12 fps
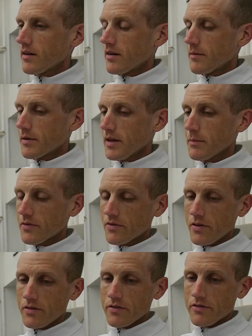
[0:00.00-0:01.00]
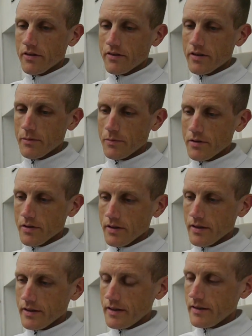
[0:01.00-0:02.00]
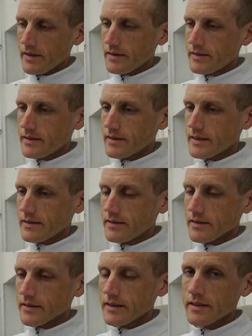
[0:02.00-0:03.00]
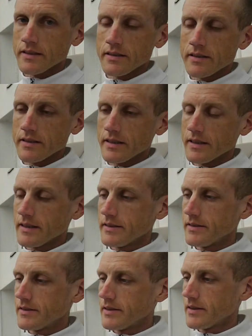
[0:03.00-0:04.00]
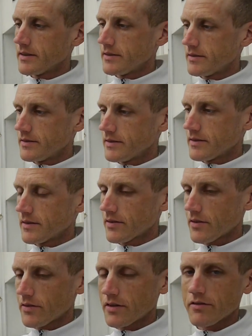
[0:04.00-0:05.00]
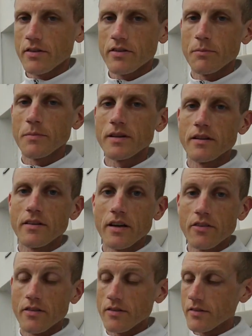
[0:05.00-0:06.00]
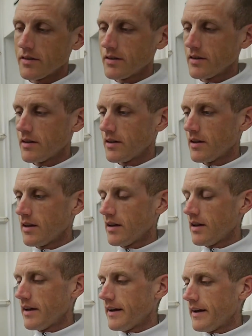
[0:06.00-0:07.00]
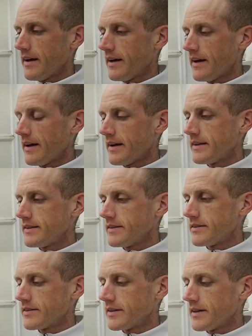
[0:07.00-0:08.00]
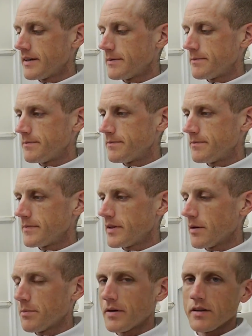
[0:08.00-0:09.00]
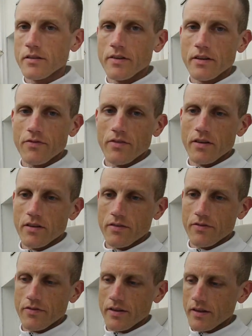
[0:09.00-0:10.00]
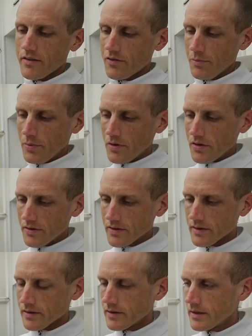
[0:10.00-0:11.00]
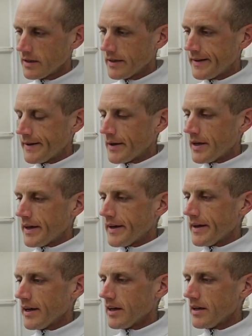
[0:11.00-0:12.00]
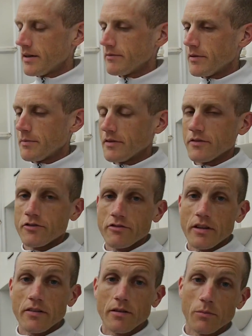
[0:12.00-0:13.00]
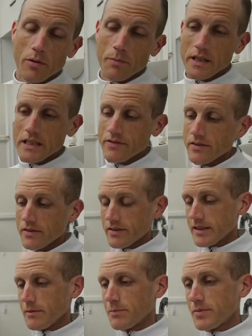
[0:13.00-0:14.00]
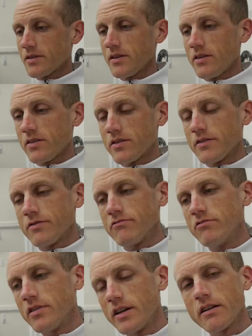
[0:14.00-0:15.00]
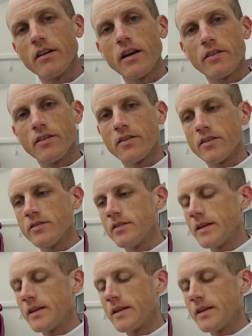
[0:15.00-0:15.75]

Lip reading: I became a student of Sri Chinmoy in 1999, and because I was interested in meditation. And part of his philosophy is sport, and the Sri Chinmoy Marathon team put a lot of running races on,